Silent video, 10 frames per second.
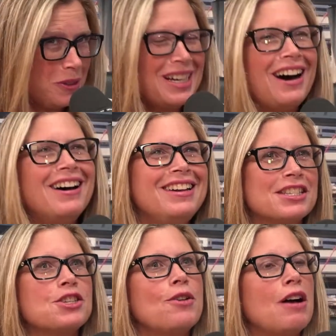
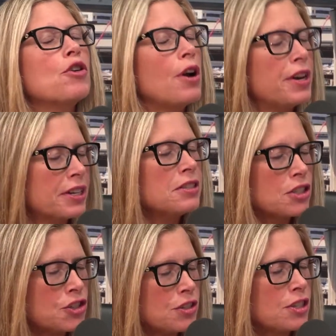unless you have chronic
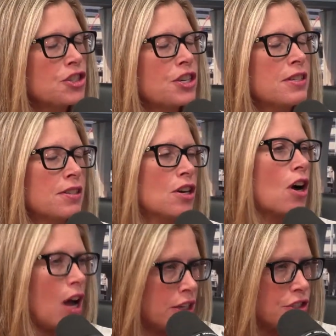conditions such as an
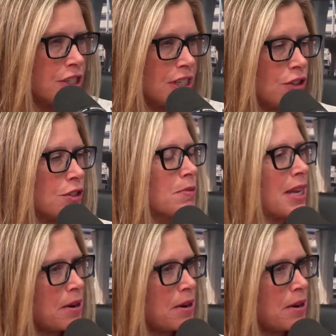oncology or some